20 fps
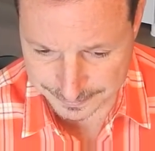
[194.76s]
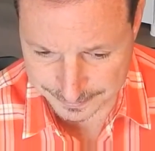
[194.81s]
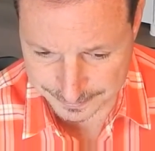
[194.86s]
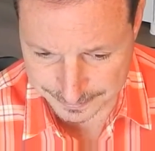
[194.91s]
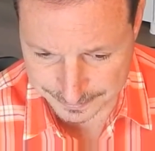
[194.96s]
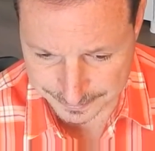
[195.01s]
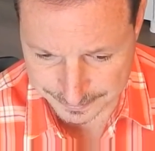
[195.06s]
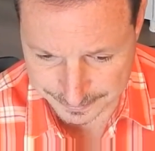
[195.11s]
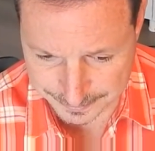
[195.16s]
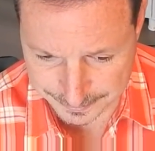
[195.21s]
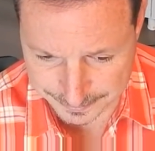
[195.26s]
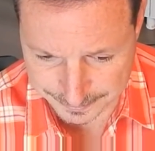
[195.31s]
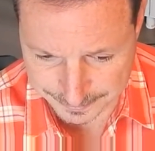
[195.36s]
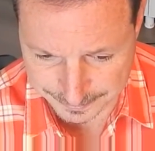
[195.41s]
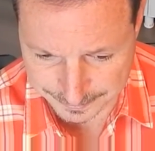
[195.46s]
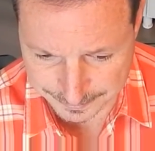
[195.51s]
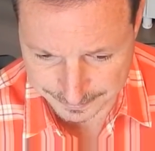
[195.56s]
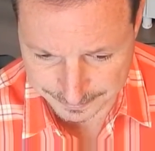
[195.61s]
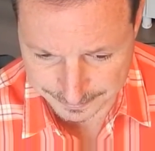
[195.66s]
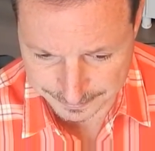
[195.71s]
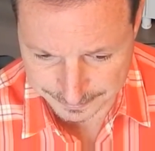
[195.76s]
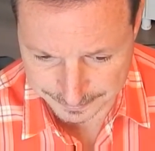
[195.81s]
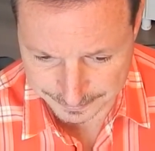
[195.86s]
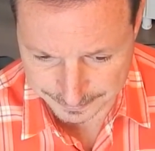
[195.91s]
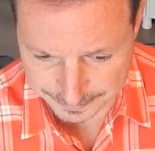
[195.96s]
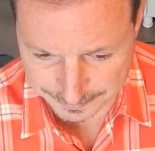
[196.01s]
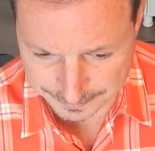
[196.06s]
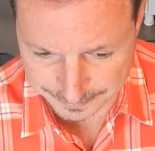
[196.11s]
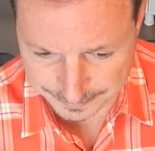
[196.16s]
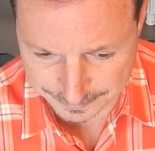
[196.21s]
So things are just coming
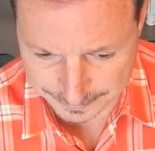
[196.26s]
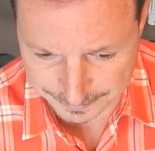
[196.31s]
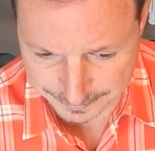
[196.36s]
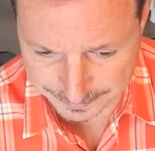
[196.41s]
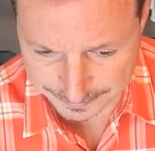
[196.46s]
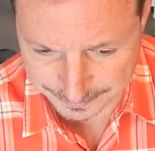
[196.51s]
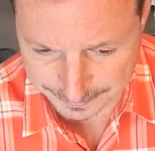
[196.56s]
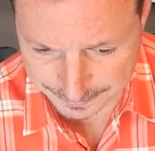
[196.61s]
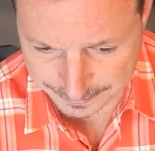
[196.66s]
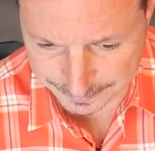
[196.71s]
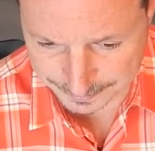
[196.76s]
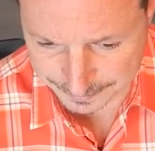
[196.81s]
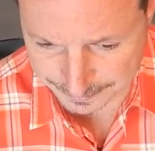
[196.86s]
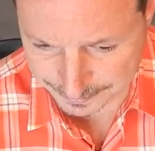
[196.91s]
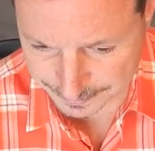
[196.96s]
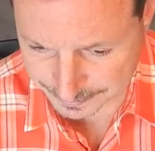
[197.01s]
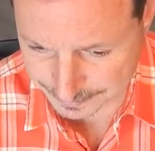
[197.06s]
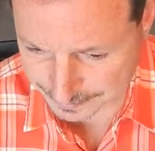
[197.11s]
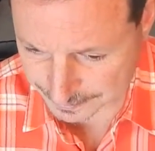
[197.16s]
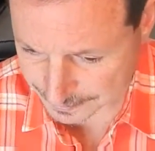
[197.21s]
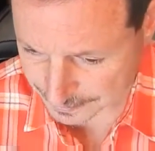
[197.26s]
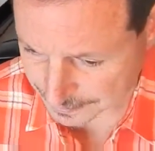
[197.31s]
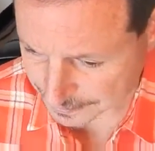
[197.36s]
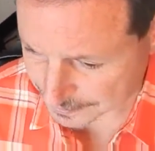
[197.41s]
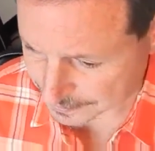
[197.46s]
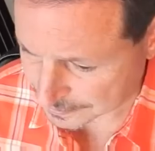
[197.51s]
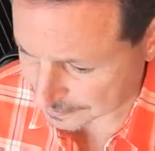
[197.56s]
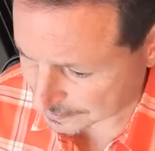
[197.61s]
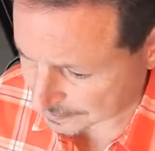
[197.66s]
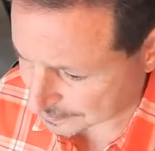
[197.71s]
in. I'm gonna
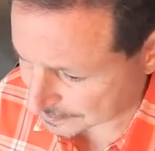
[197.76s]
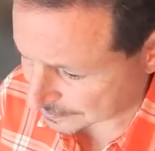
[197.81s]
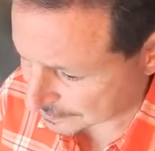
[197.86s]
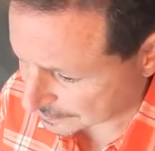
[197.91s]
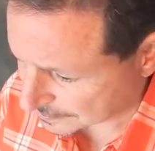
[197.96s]
show you the